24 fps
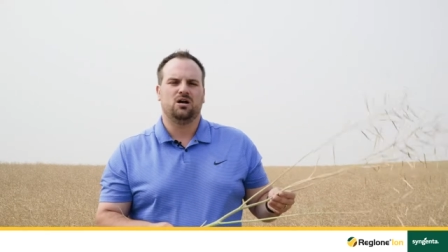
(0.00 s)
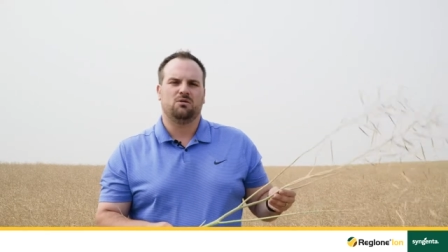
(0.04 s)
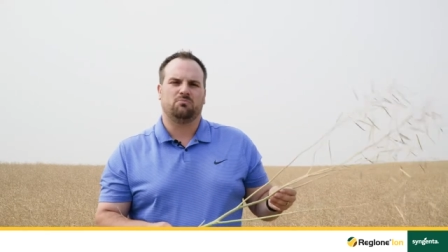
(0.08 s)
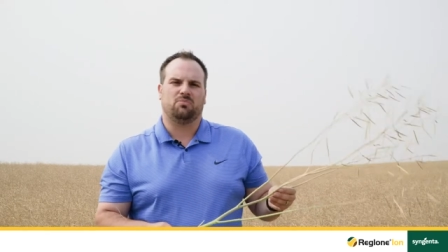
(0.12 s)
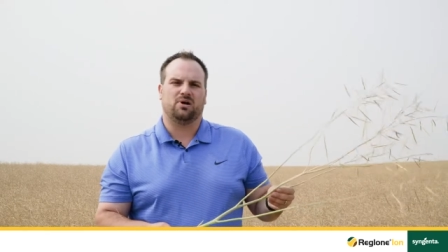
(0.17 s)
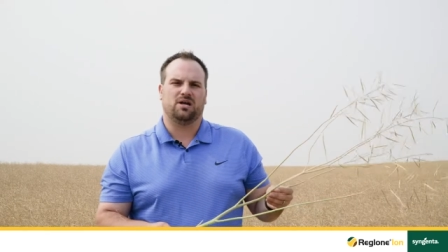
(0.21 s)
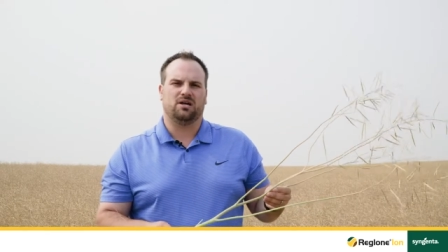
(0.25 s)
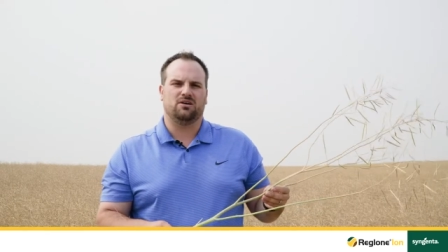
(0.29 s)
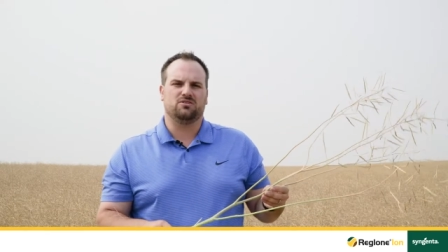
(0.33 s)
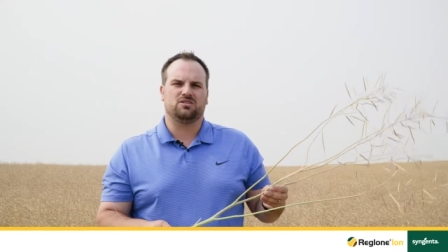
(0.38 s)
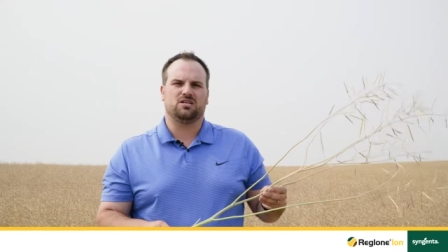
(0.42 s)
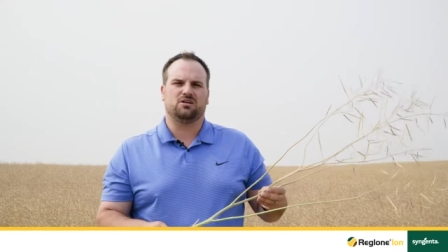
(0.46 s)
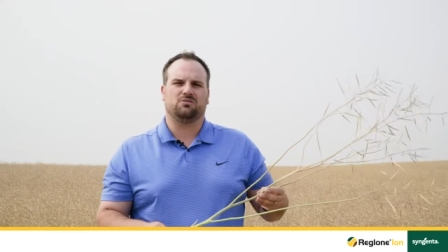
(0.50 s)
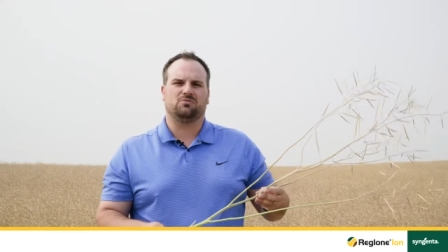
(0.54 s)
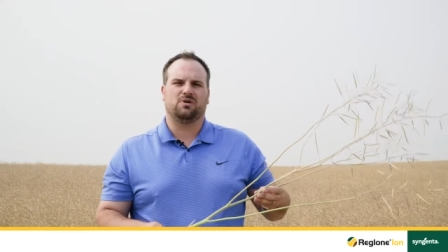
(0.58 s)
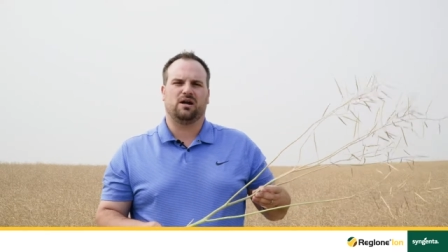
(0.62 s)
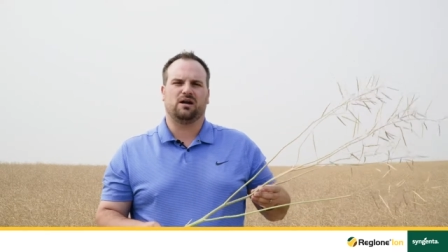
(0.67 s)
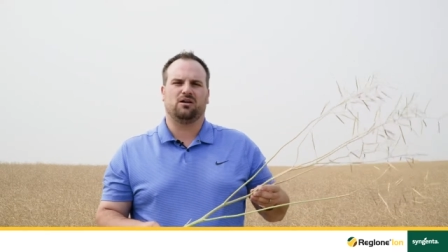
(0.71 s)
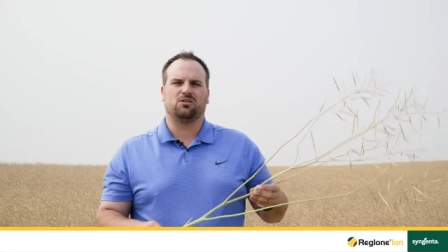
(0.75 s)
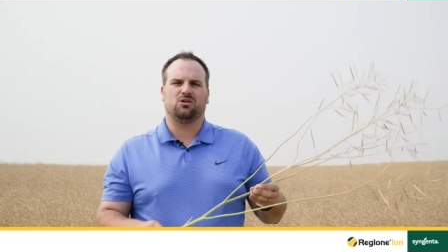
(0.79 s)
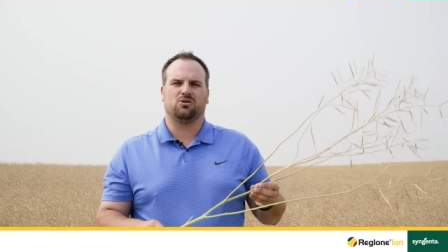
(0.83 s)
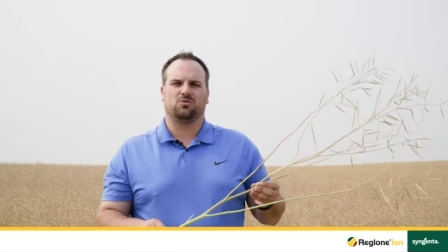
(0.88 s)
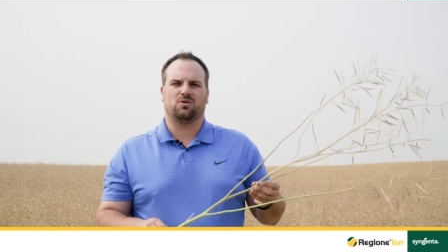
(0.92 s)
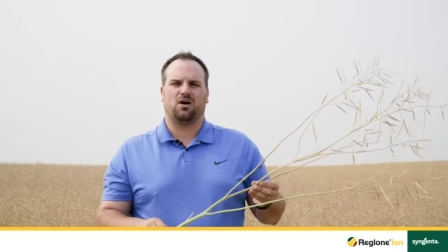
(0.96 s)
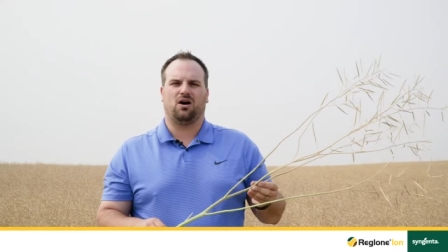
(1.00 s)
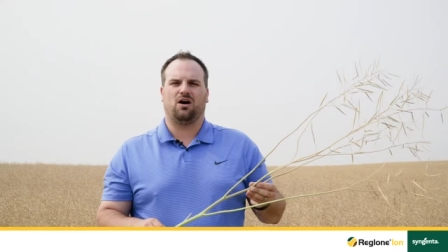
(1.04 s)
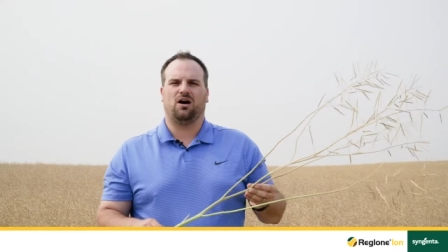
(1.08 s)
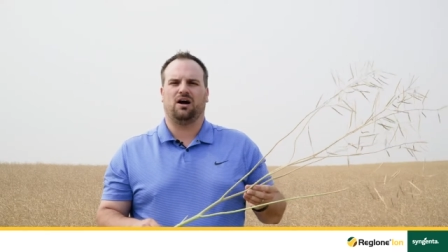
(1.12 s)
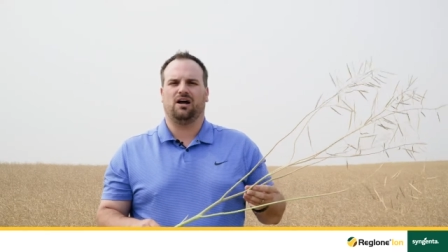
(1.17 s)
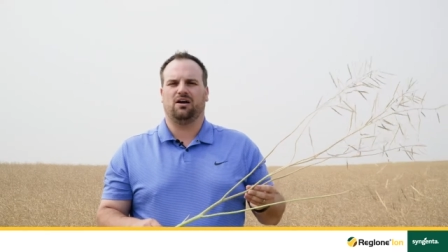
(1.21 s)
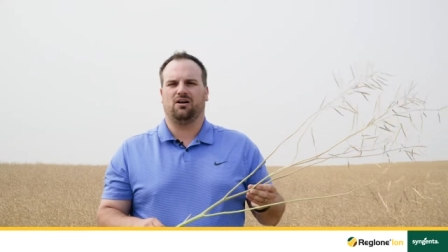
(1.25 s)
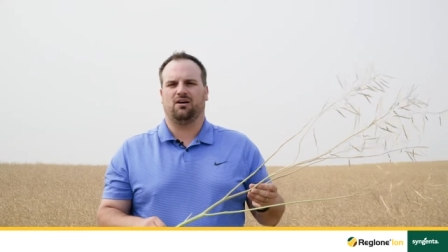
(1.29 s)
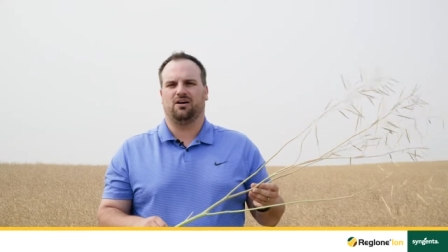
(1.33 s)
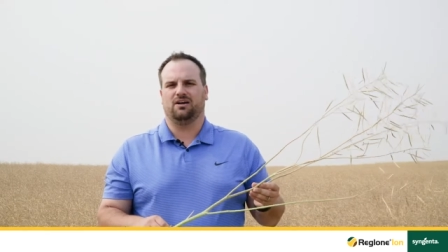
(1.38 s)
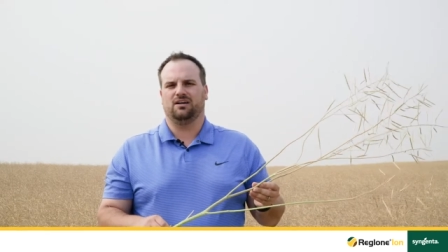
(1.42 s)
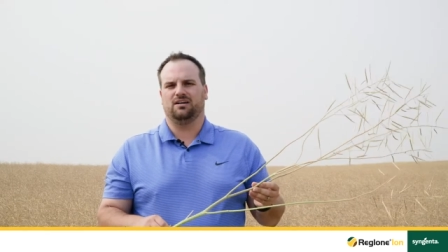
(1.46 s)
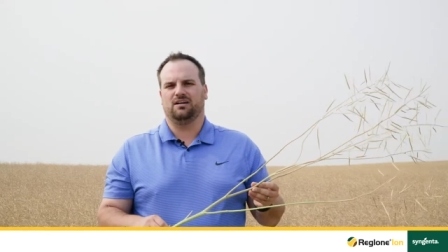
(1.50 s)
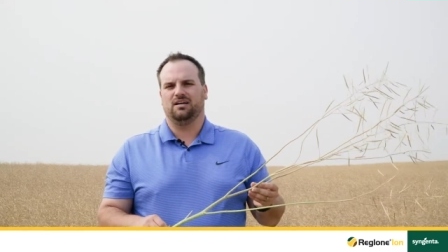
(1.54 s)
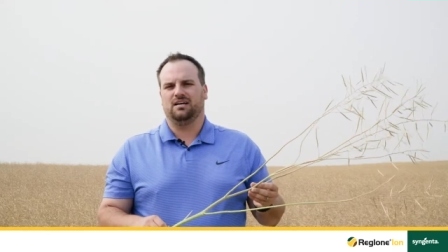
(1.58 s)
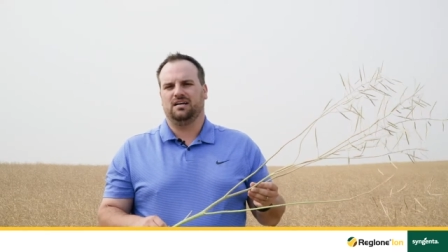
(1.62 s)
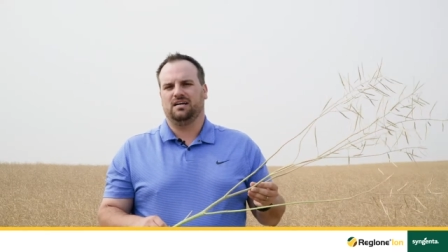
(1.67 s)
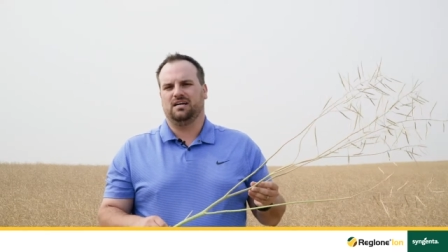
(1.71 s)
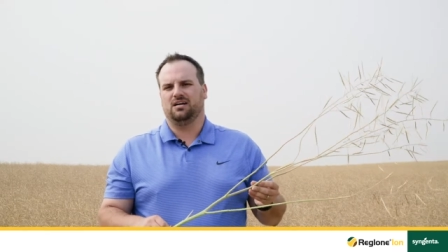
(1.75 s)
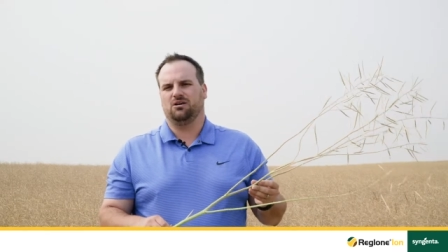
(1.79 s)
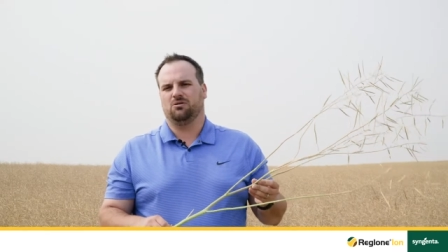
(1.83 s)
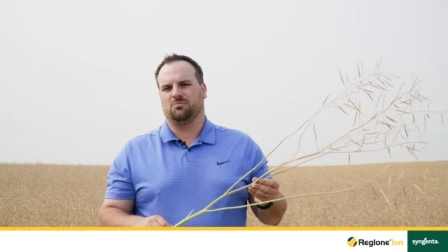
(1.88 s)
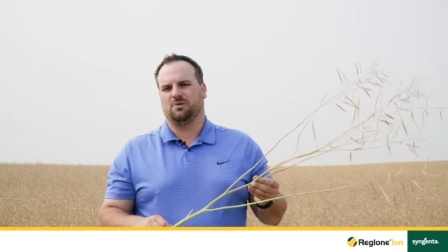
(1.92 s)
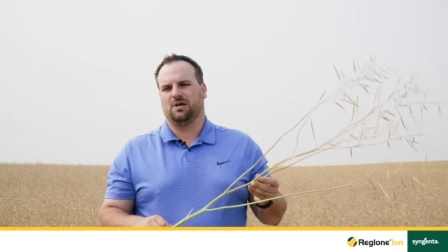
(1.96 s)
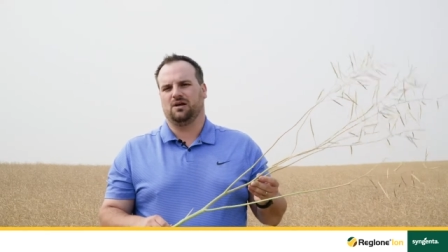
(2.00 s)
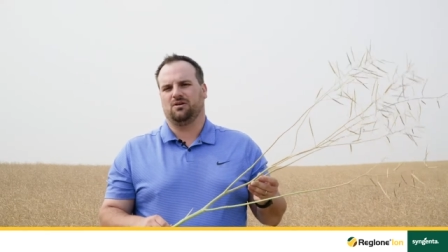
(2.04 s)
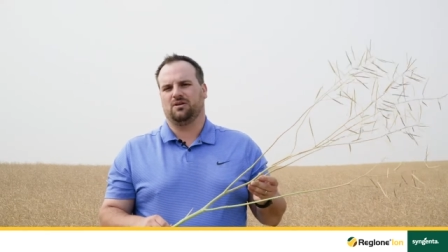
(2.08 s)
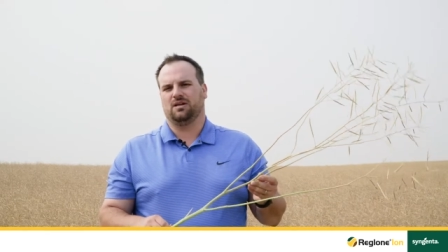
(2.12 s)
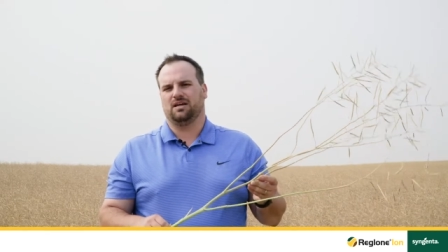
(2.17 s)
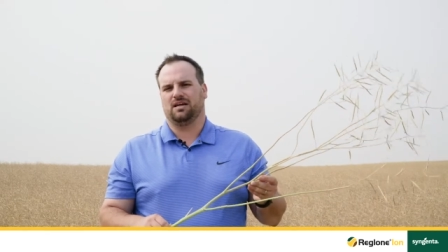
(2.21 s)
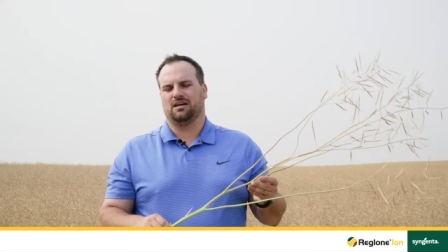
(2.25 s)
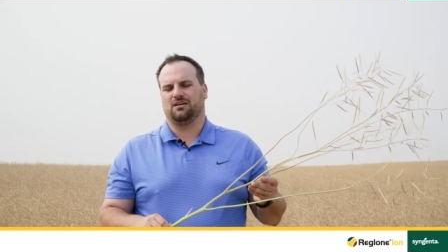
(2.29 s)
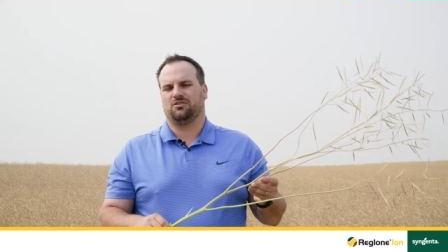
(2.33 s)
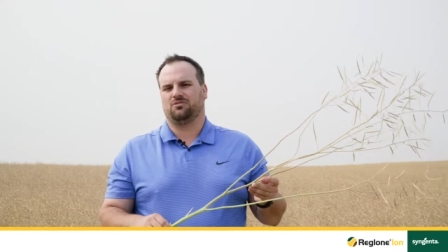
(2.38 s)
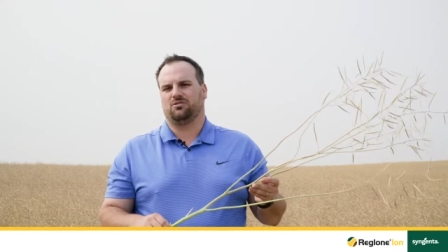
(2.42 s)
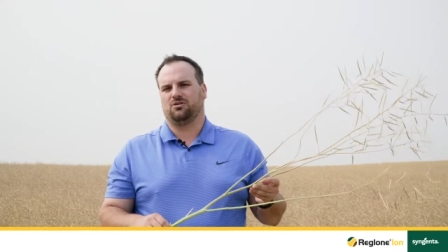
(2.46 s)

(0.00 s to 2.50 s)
By using Reglone Ion, he'll be able to get